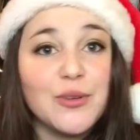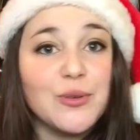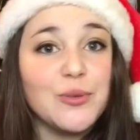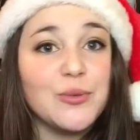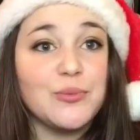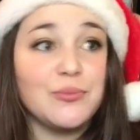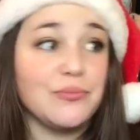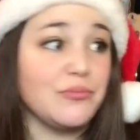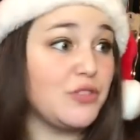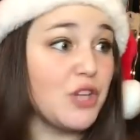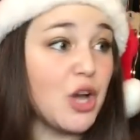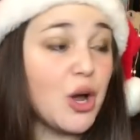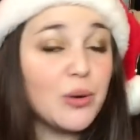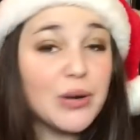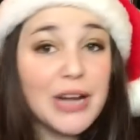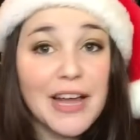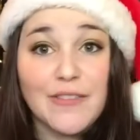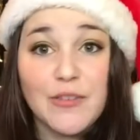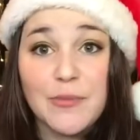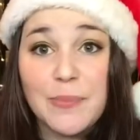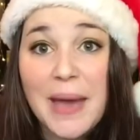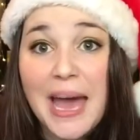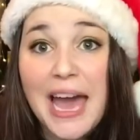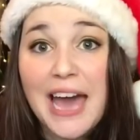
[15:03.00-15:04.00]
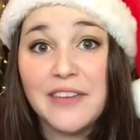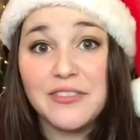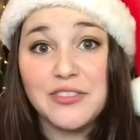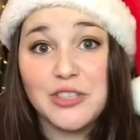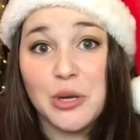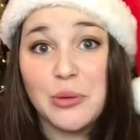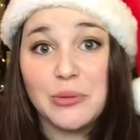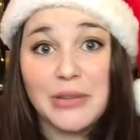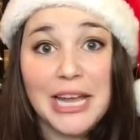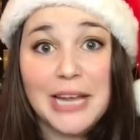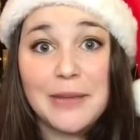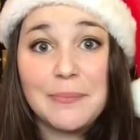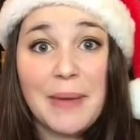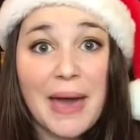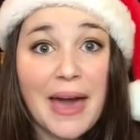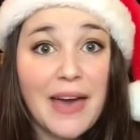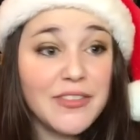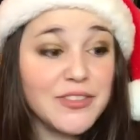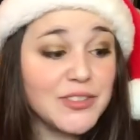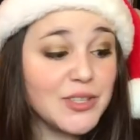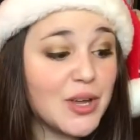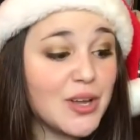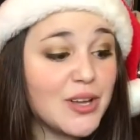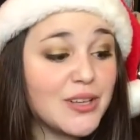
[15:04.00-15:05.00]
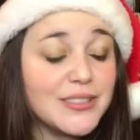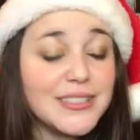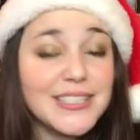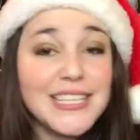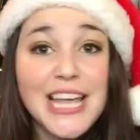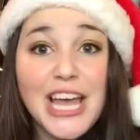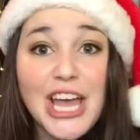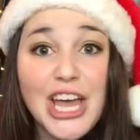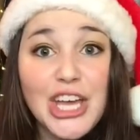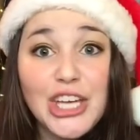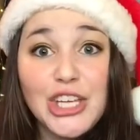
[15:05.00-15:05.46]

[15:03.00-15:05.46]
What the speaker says: you don't have a bath, don't like bath salts,